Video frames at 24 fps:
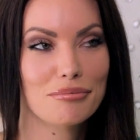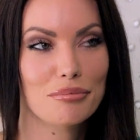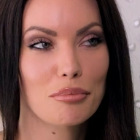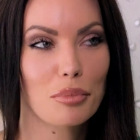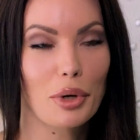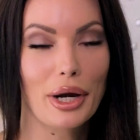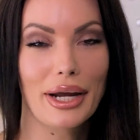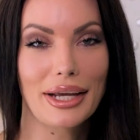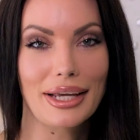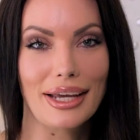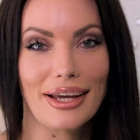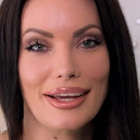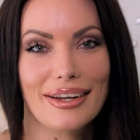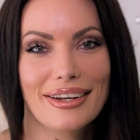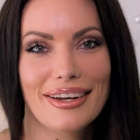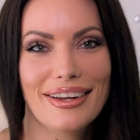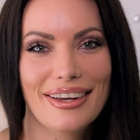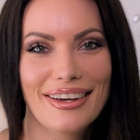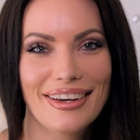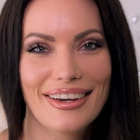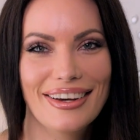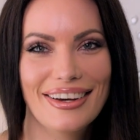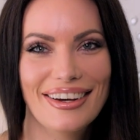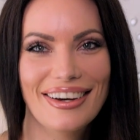break-in,
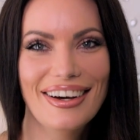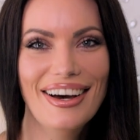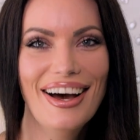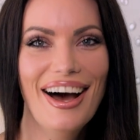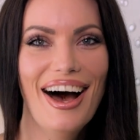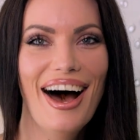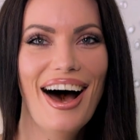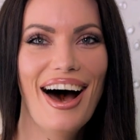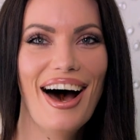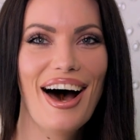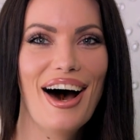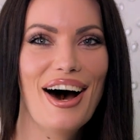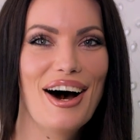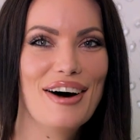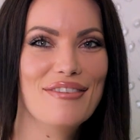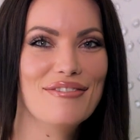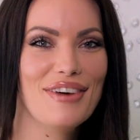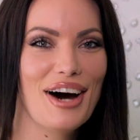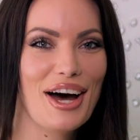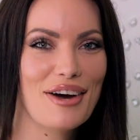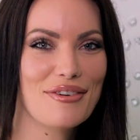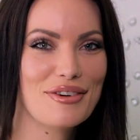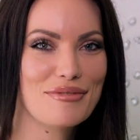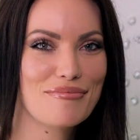
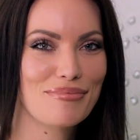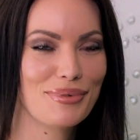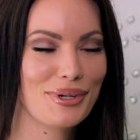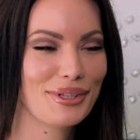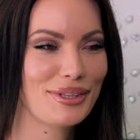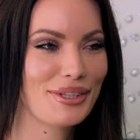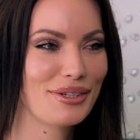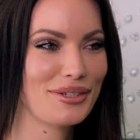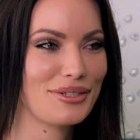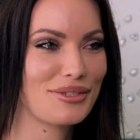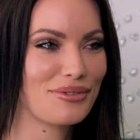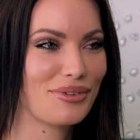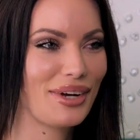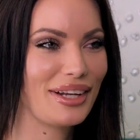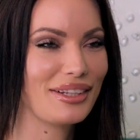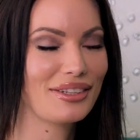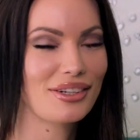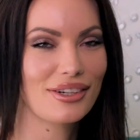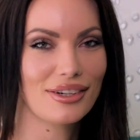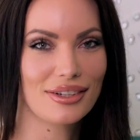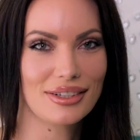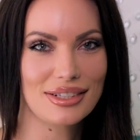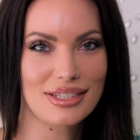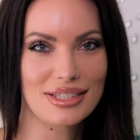I would put those red
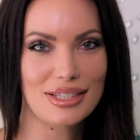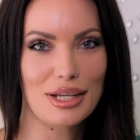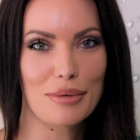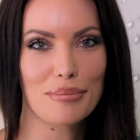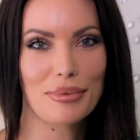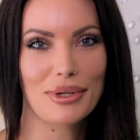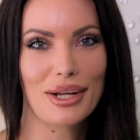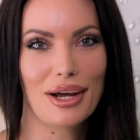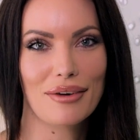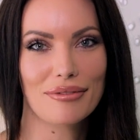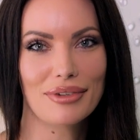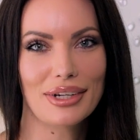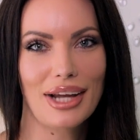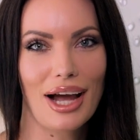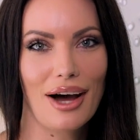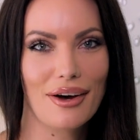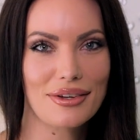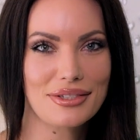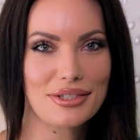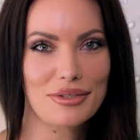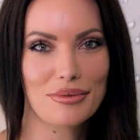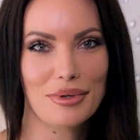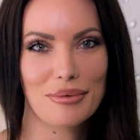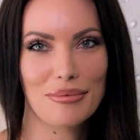curtains up in every
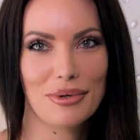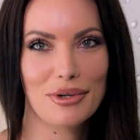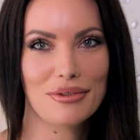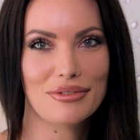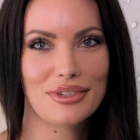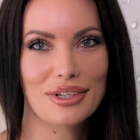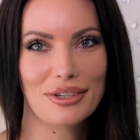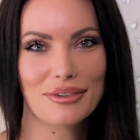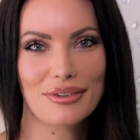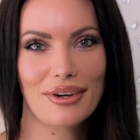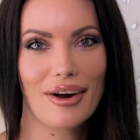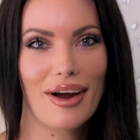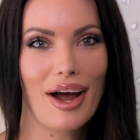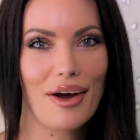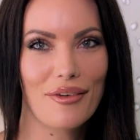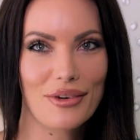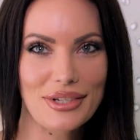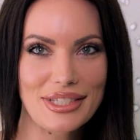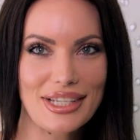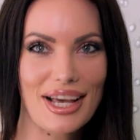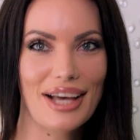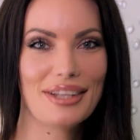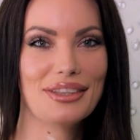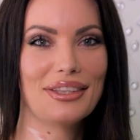house that we moved in. I
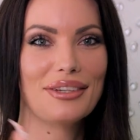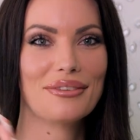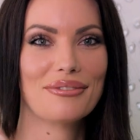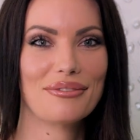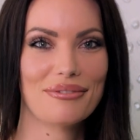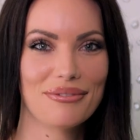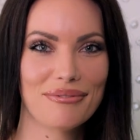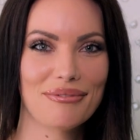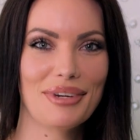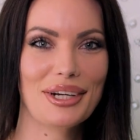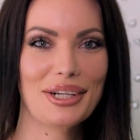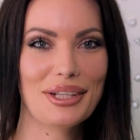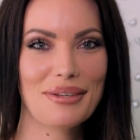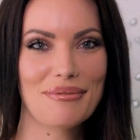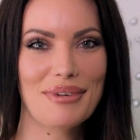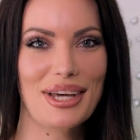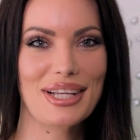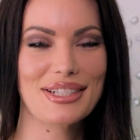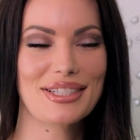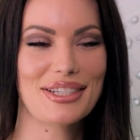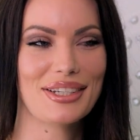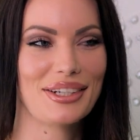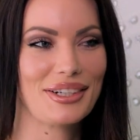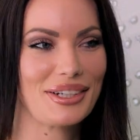always had the Marilyn
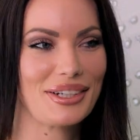Manson